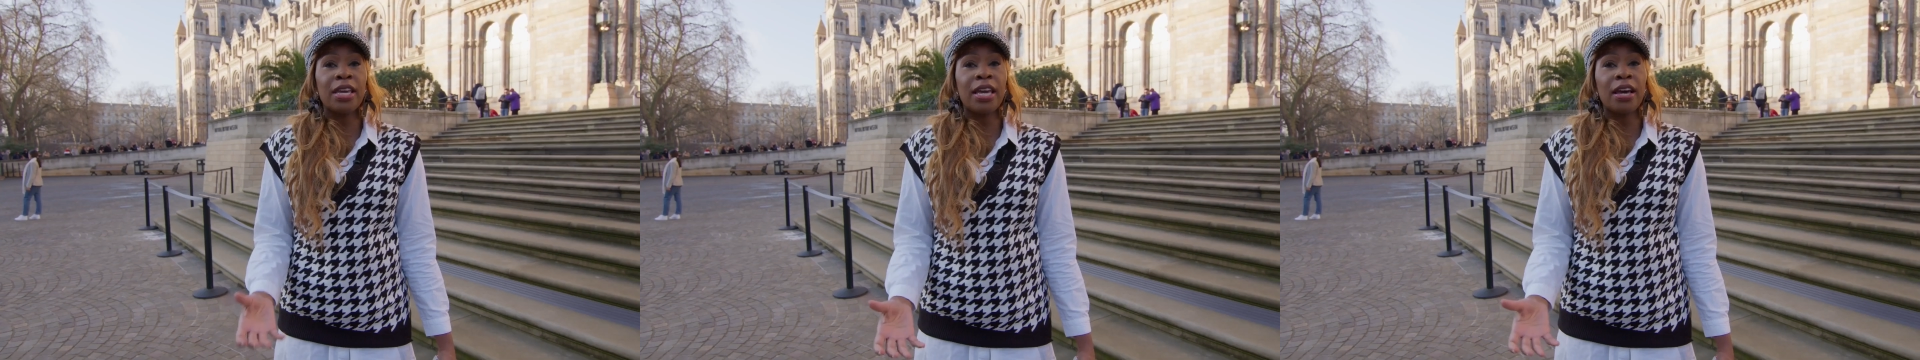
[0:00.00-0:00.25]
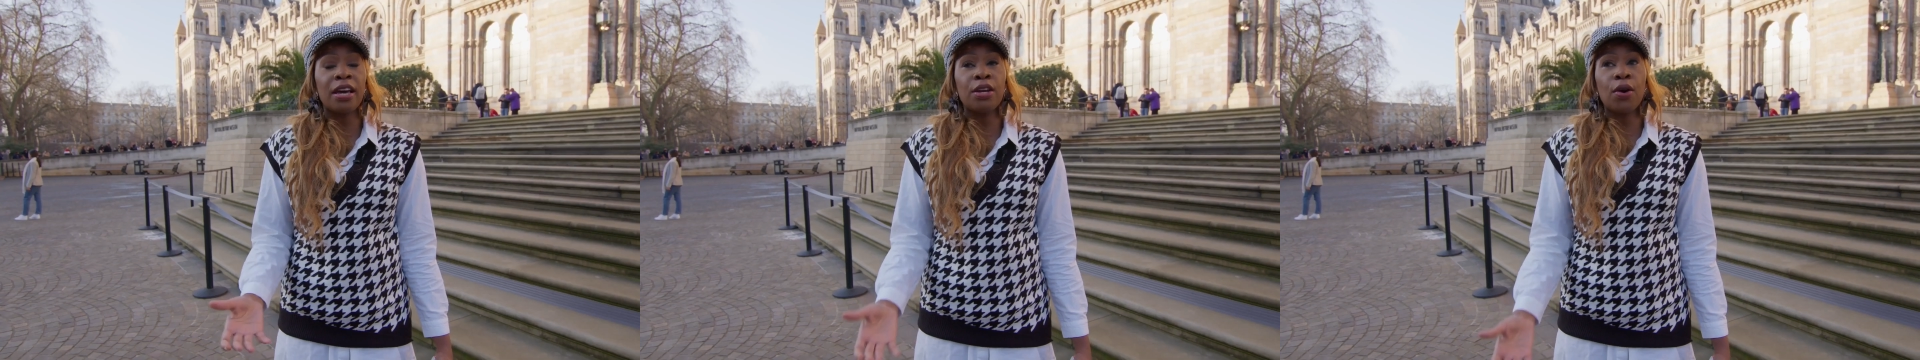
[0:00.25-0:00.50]

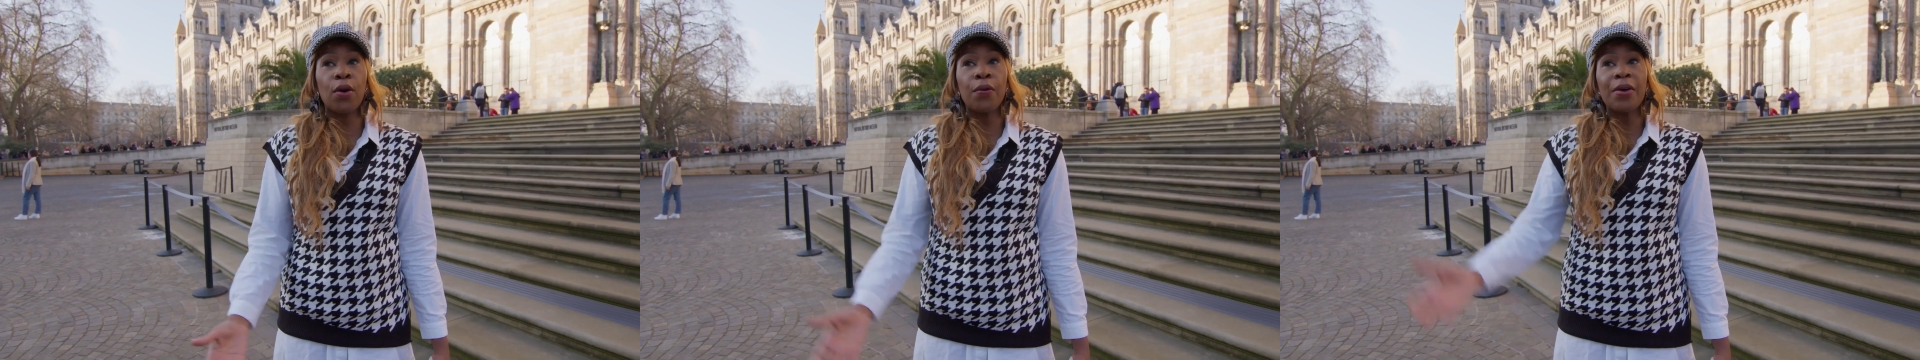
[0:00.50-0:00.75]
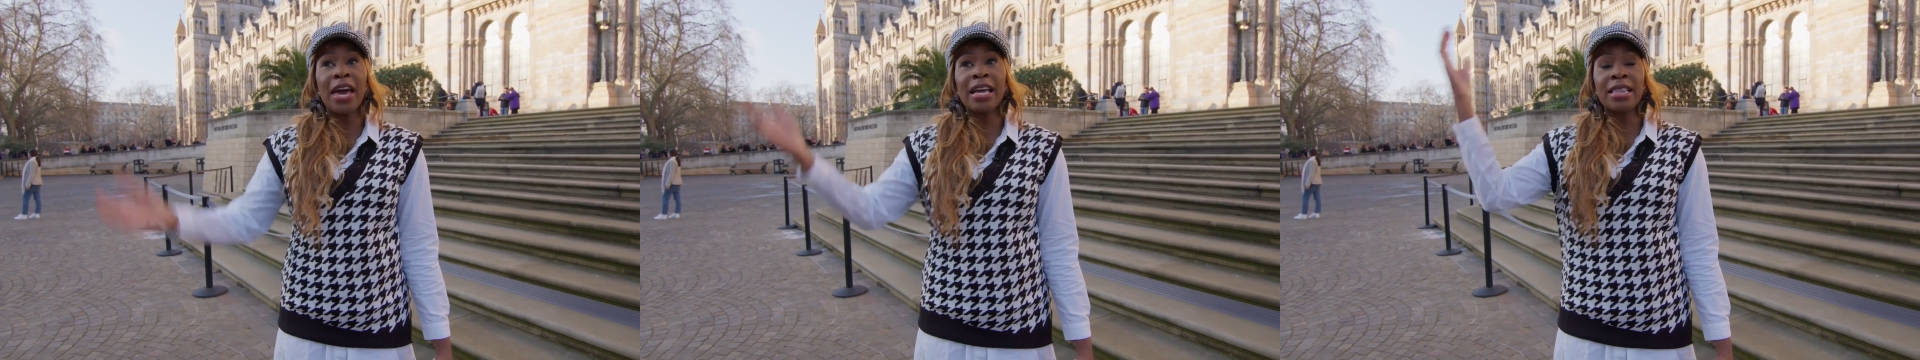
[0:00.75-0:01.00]
the, you
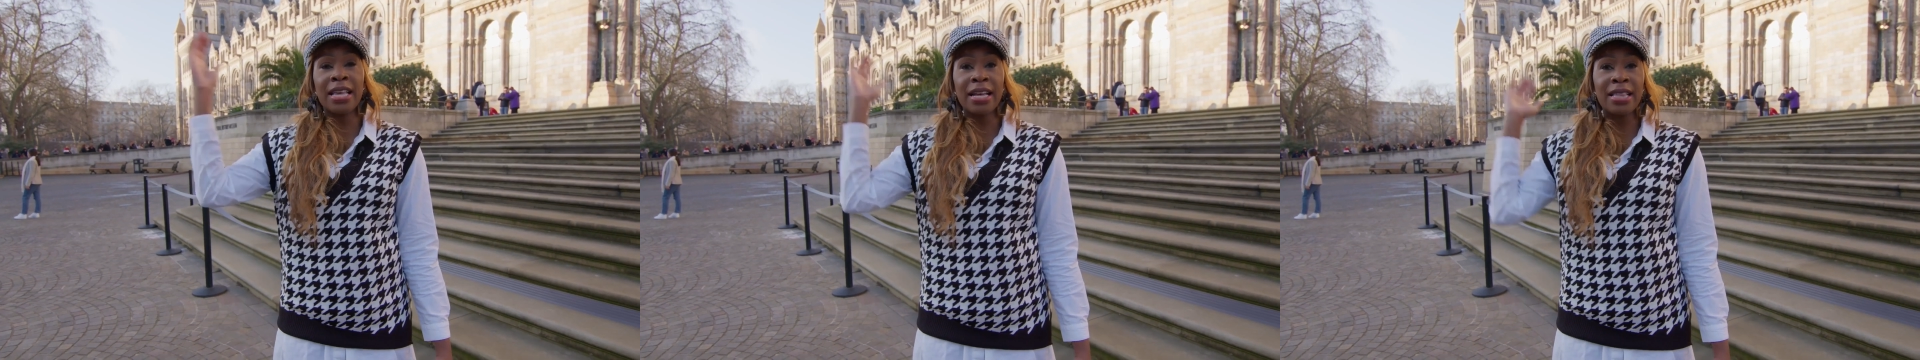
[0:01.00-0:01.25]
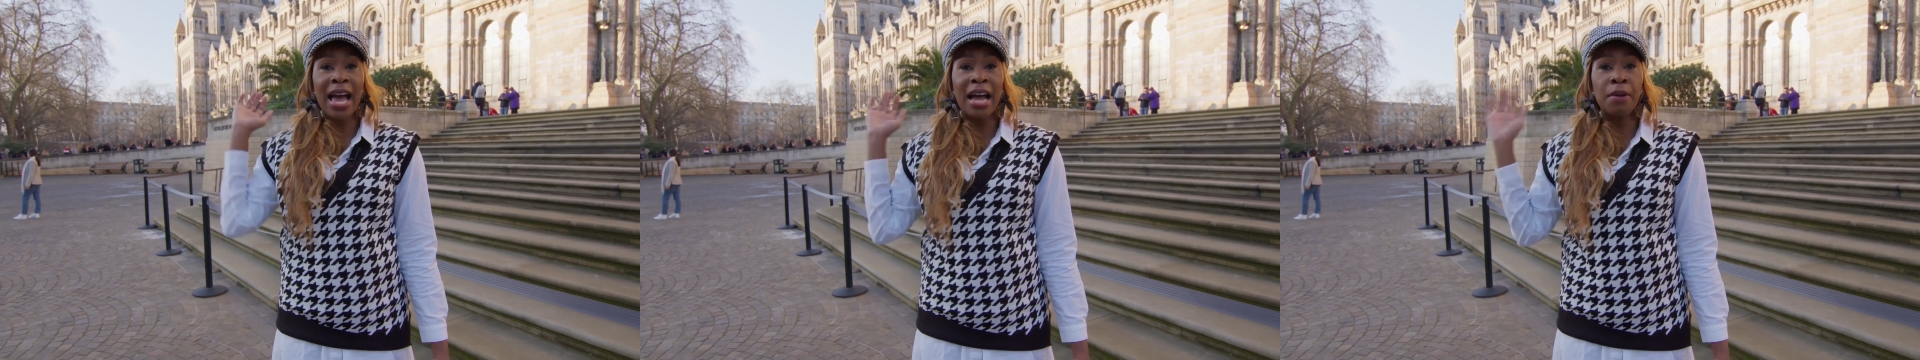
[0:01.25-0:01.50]
know,
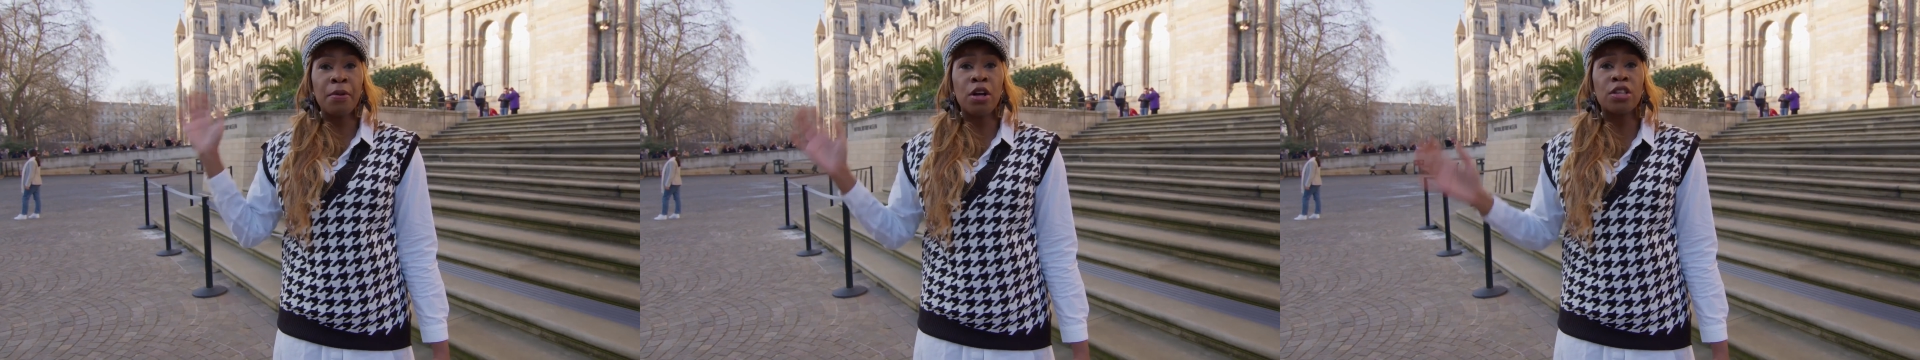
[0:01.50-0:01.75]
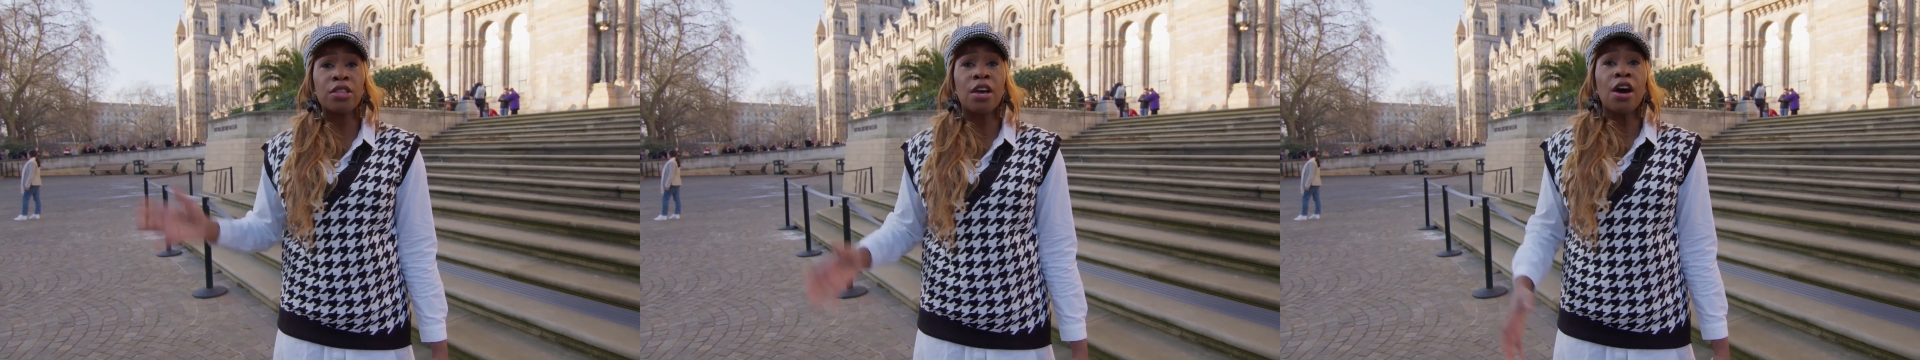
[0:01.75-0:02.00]
extinct
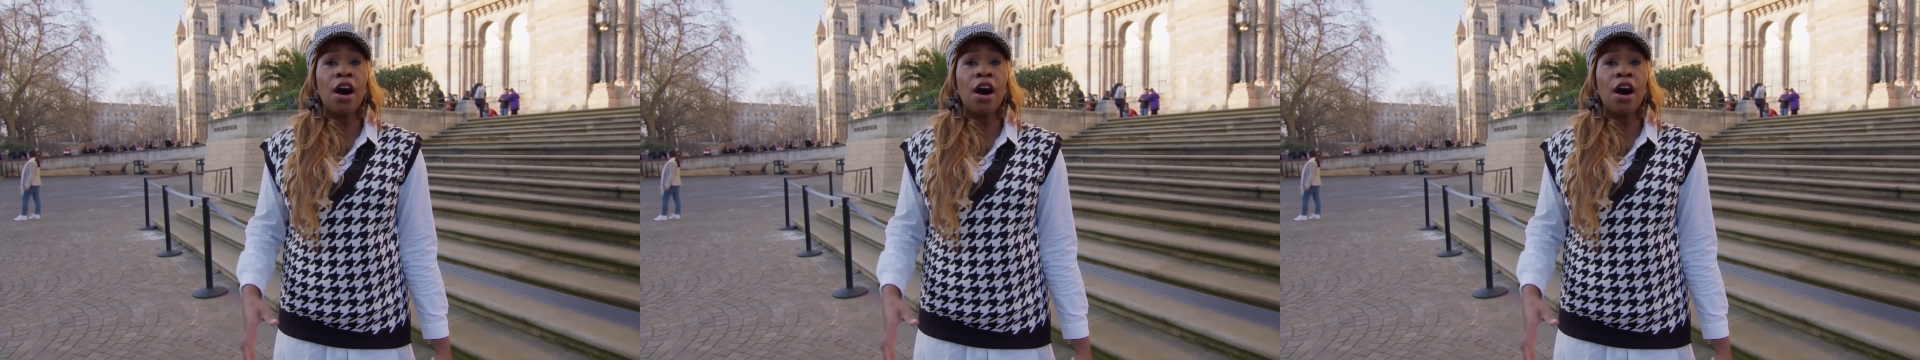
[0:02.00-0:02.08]
animals